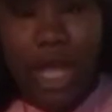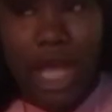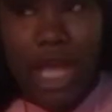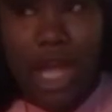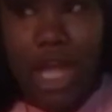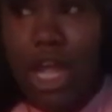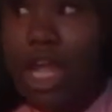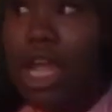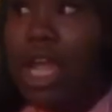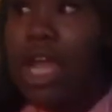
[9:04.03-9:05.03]
in here.
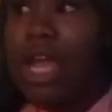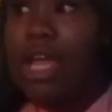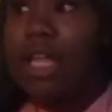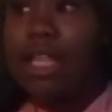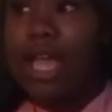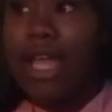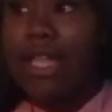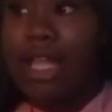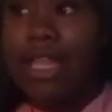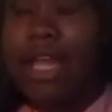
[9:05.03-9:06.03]
Ain't
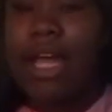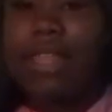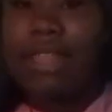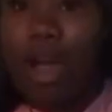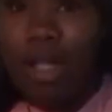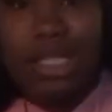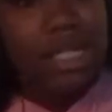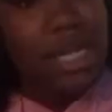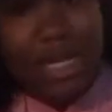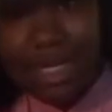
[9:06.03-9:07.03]
nothing unthawed to
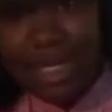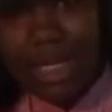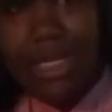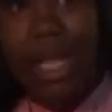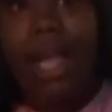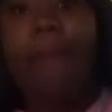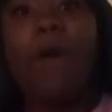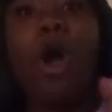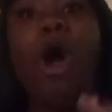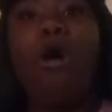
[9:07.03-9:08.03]
cook. Like, I'm
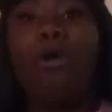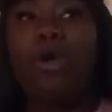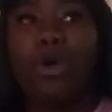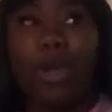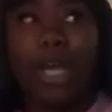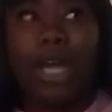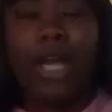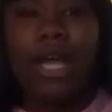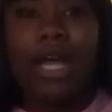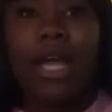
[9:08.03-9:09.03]
hungry.
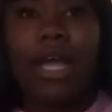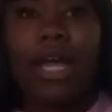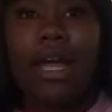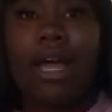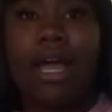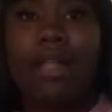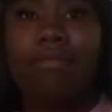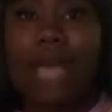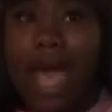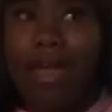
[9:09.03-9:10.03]
And
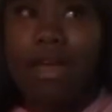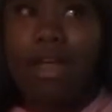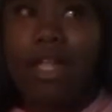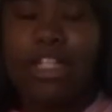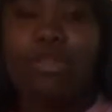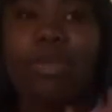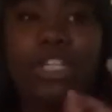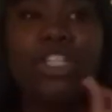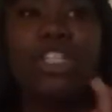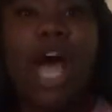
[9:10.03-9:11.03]
I'm tired. And I just want
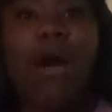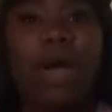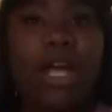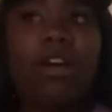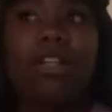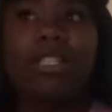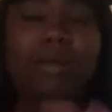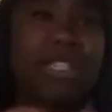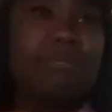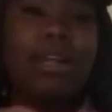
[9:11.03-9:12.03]
to shower and go to
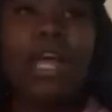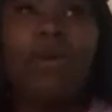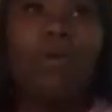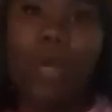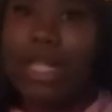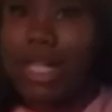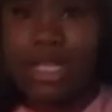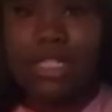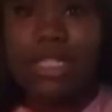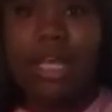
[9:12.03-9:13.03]
sleep. I smell like
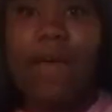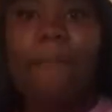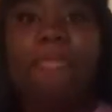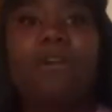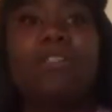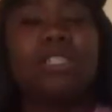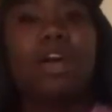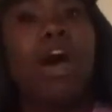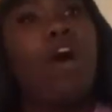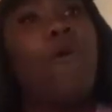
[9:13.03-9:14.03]
Wendy's.
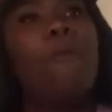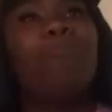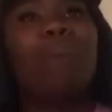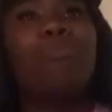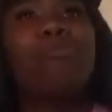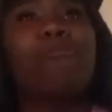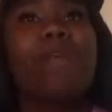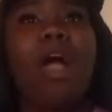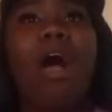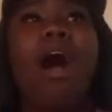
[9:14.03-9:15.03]
So
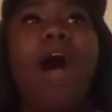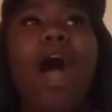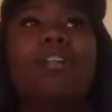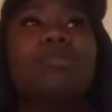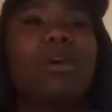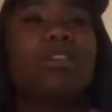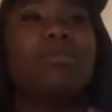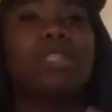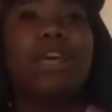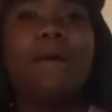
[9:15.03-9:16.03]
I just walked
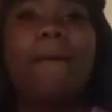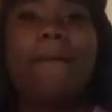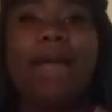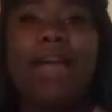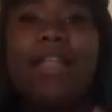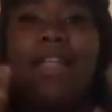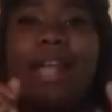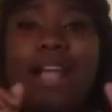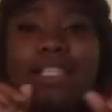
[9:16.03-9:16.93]
up to him and I